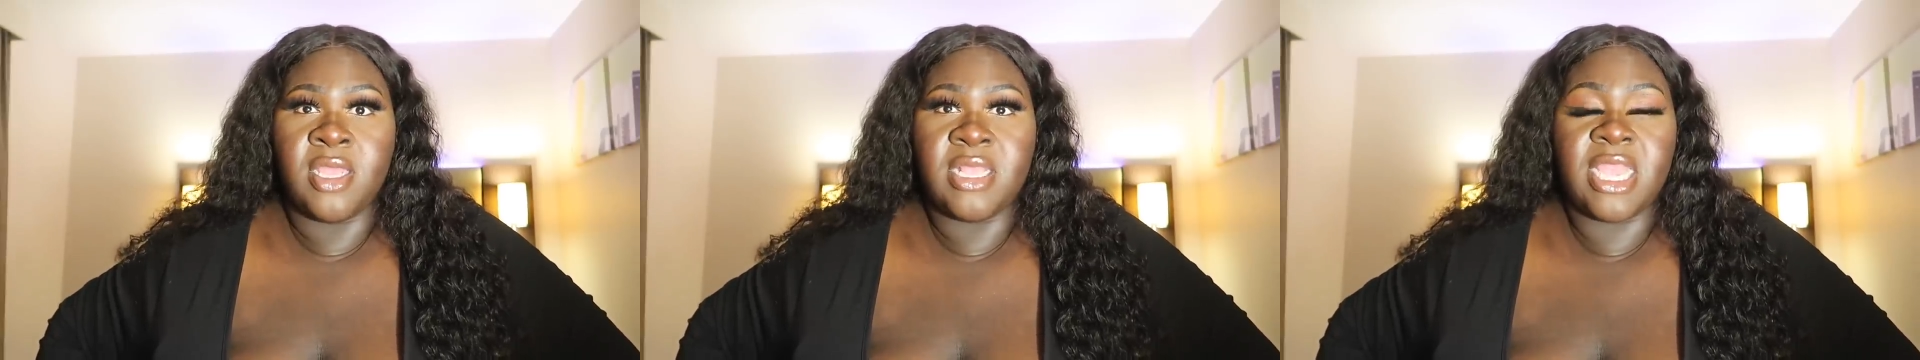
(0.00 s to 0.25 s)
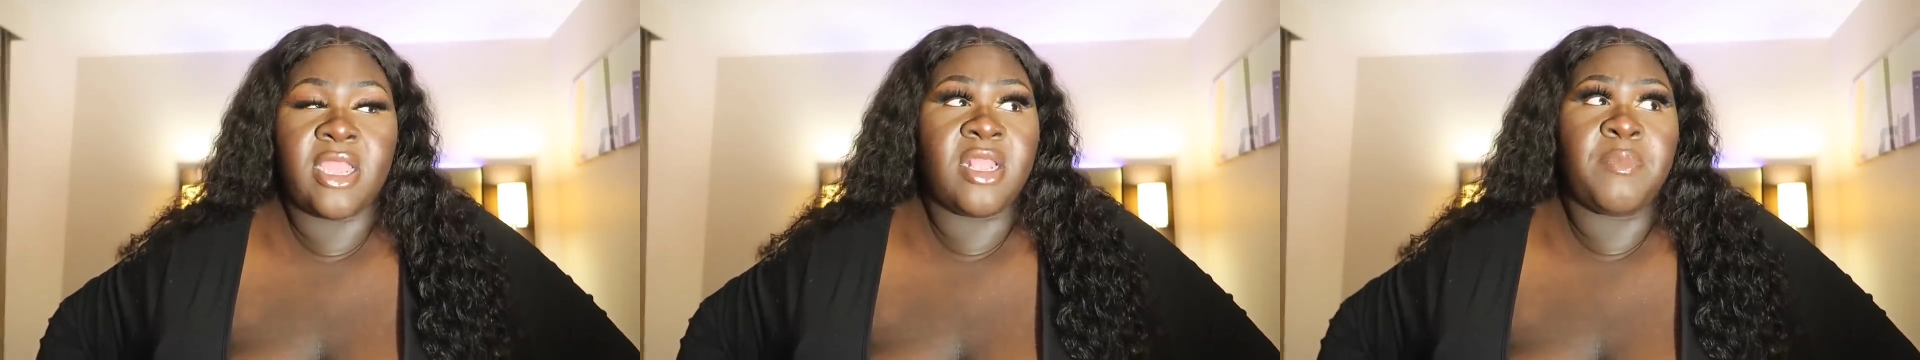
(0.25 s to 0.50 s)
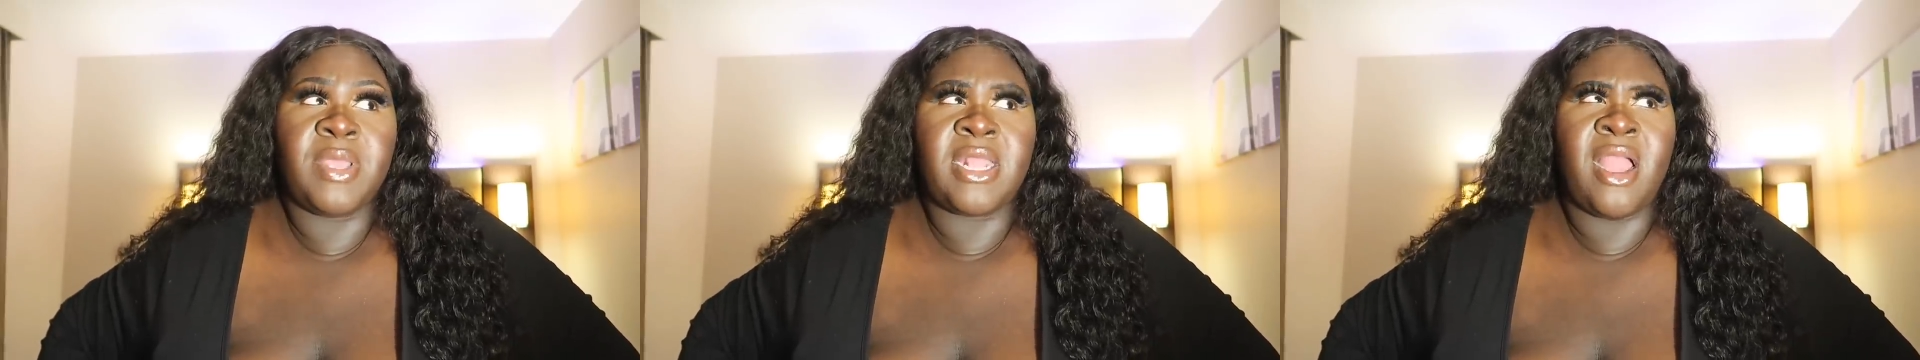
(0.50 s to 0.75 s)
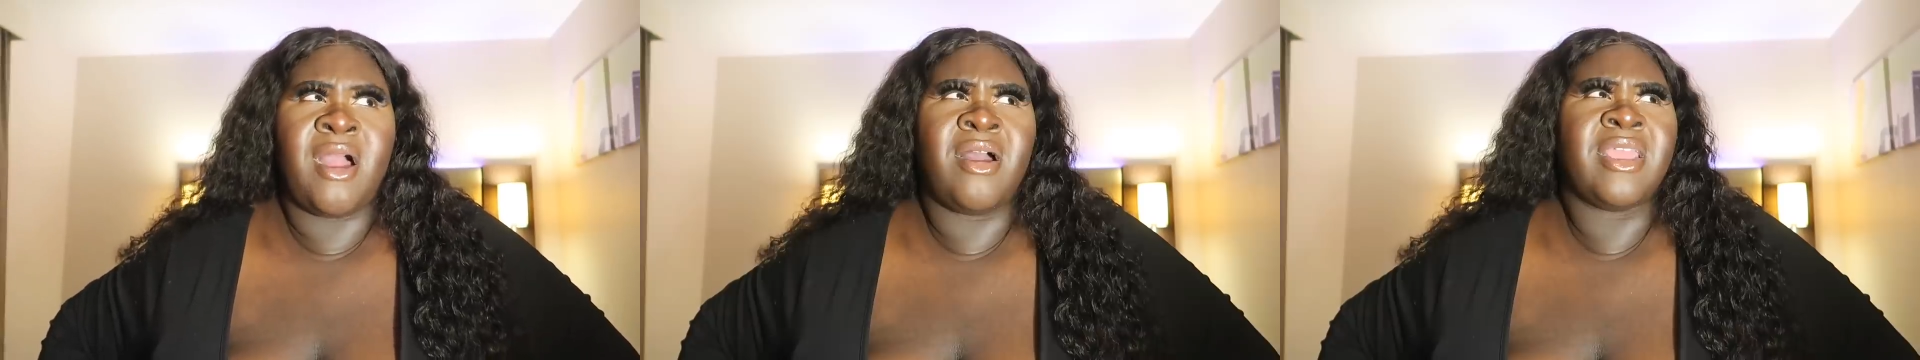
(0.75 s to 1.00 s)
they're gonna be
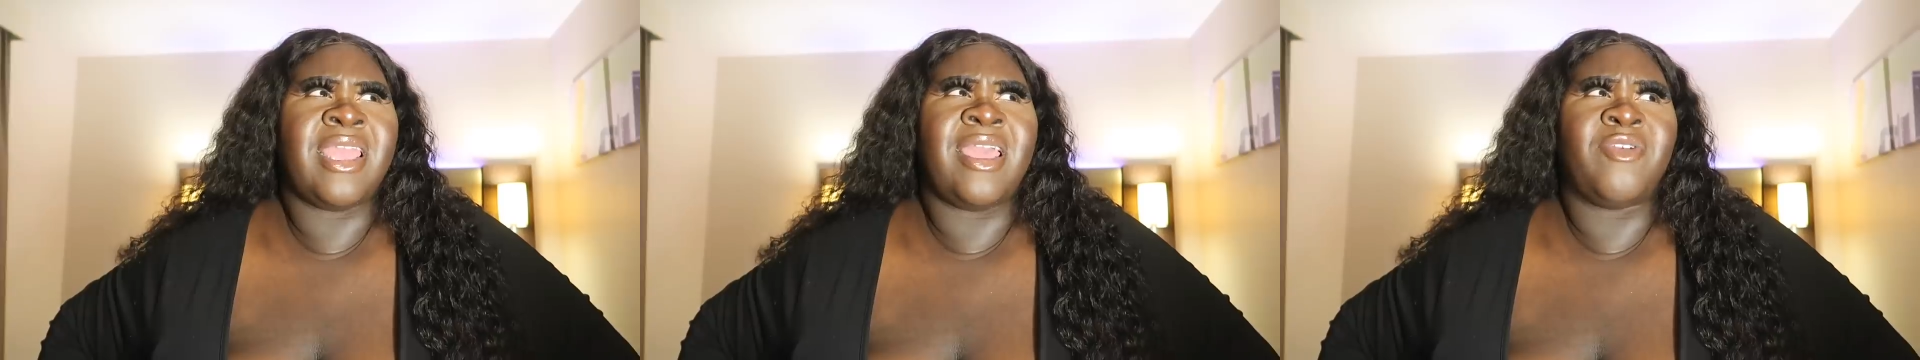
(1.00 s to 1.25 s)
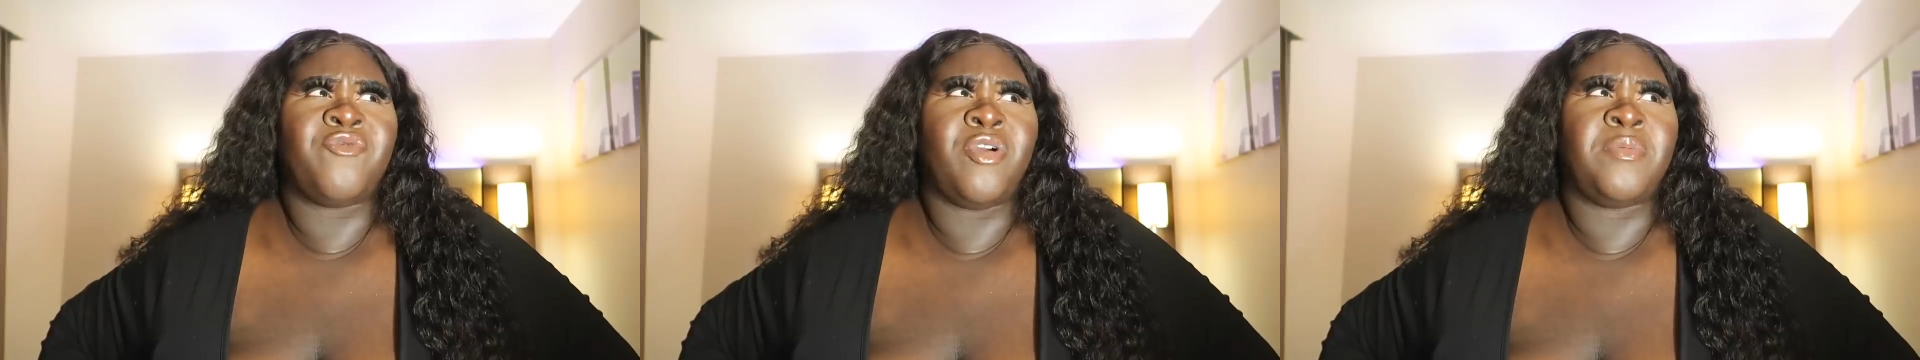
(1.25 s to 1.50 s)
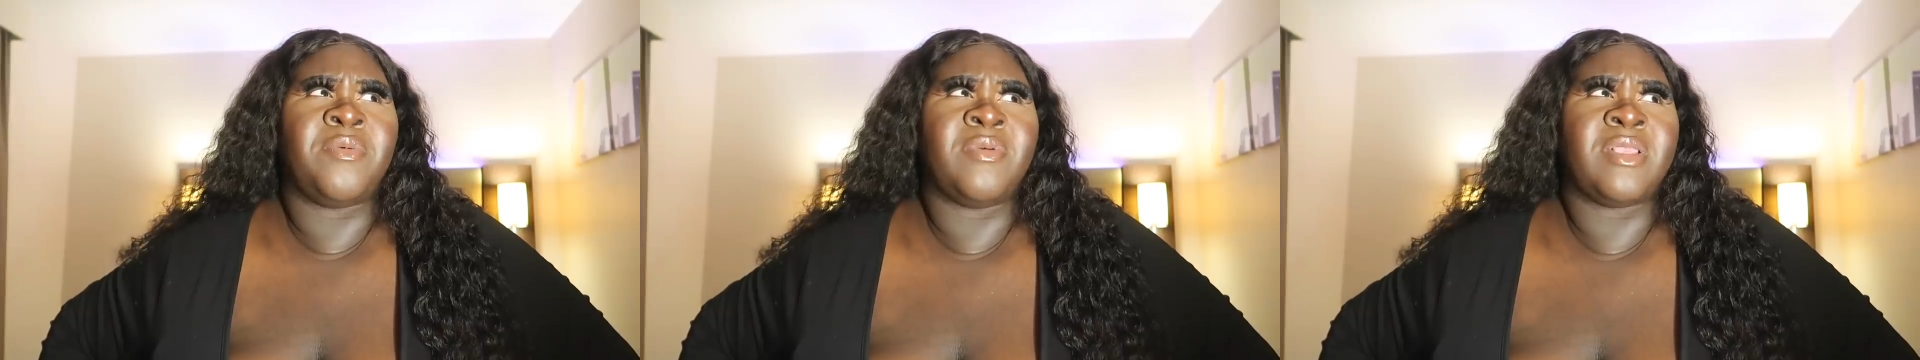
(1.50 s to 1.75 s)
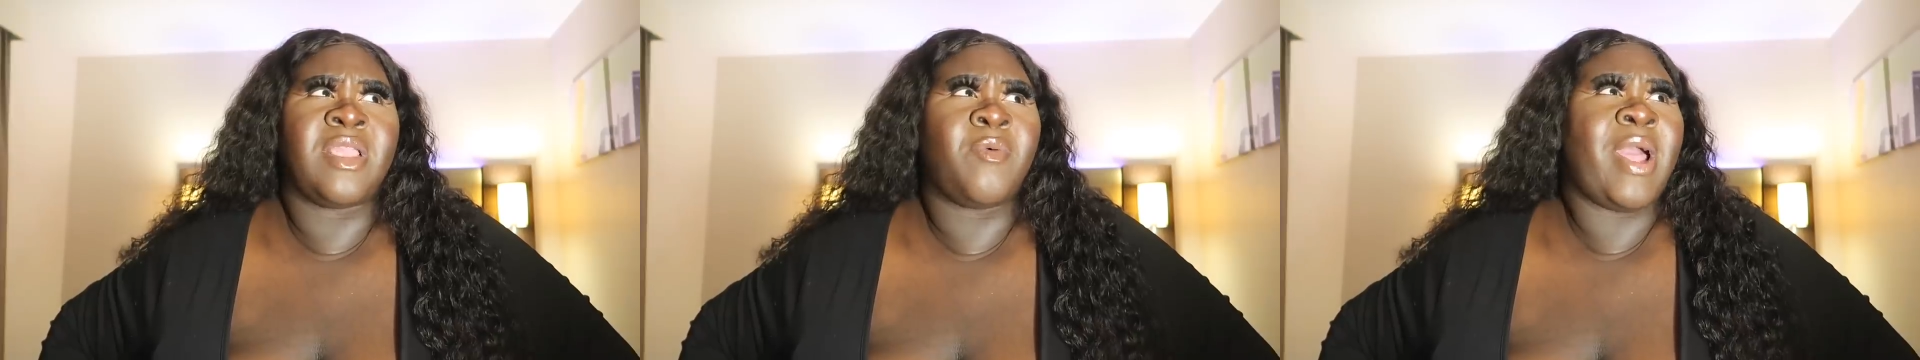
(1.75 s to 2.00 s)
like, oh yeah, Rob,
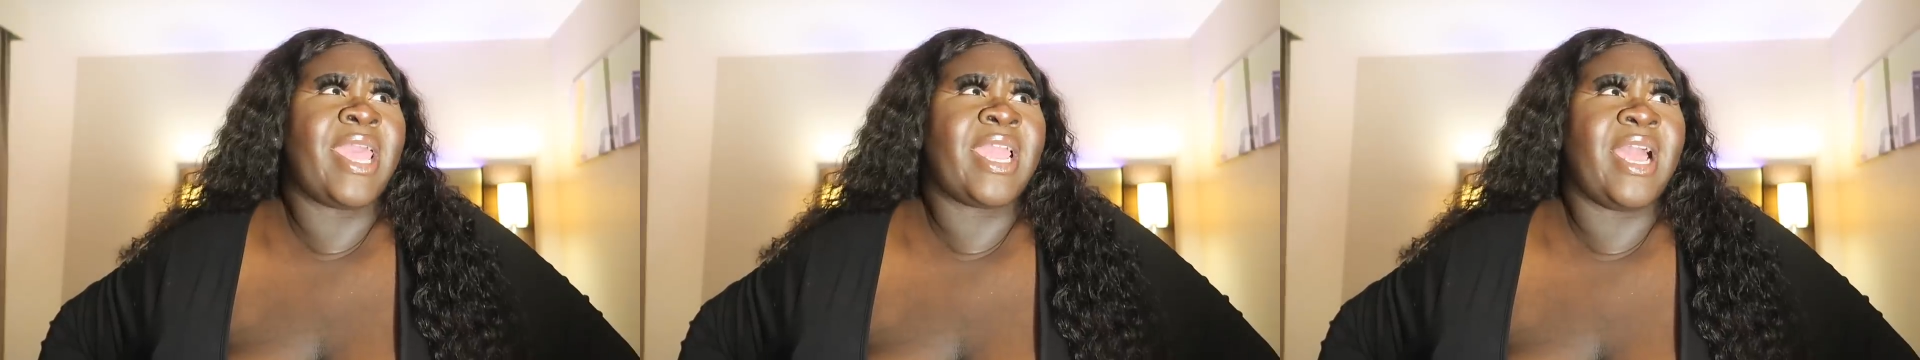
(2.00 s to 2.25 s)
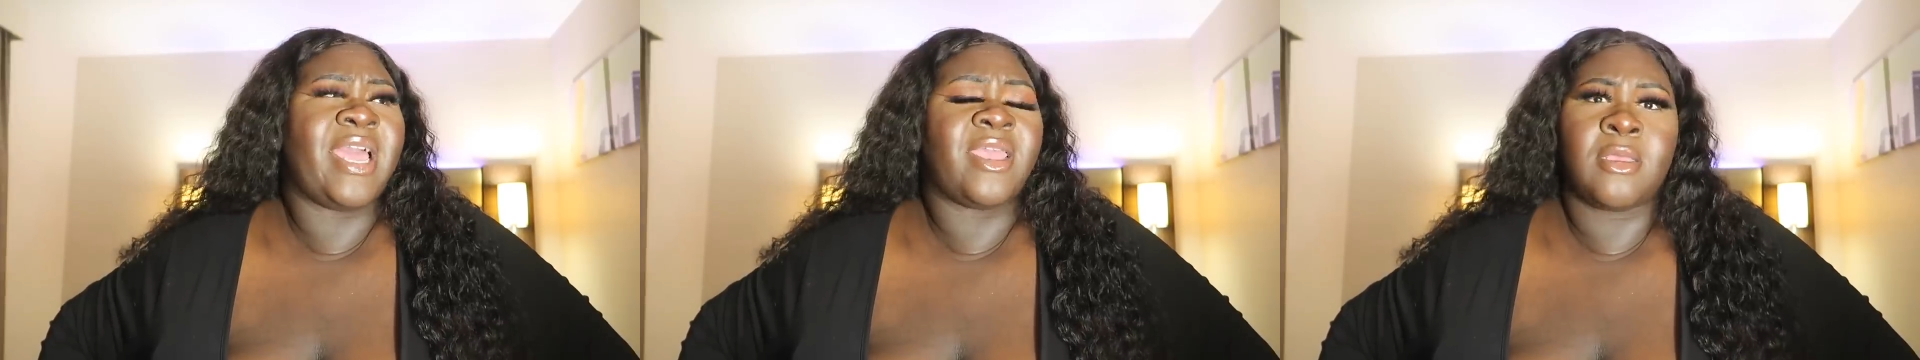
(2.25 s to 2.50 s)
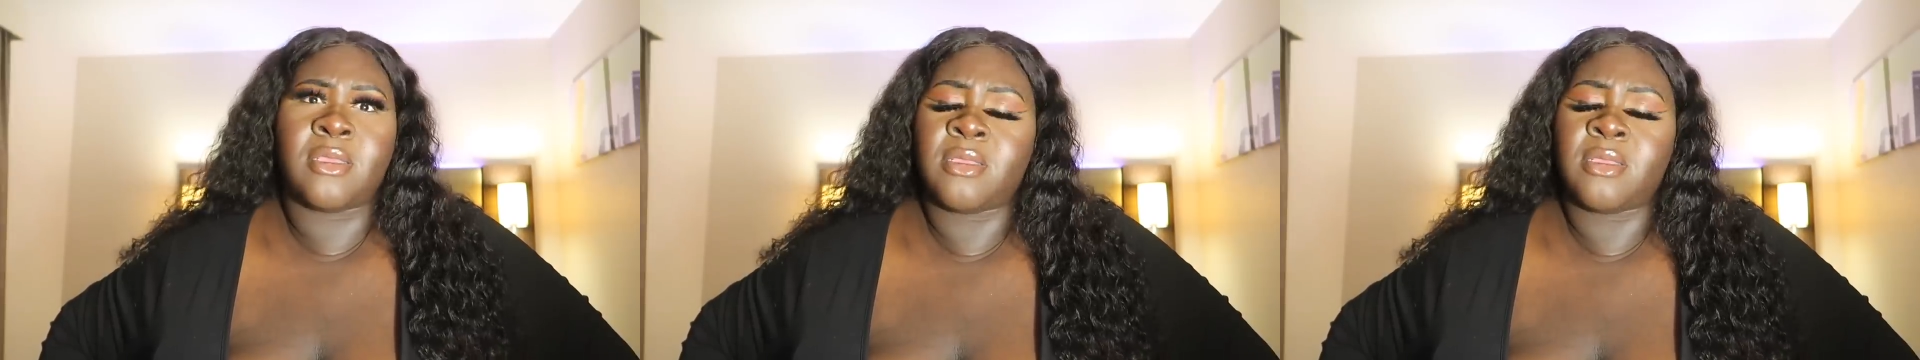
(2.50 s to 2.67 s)
the white guy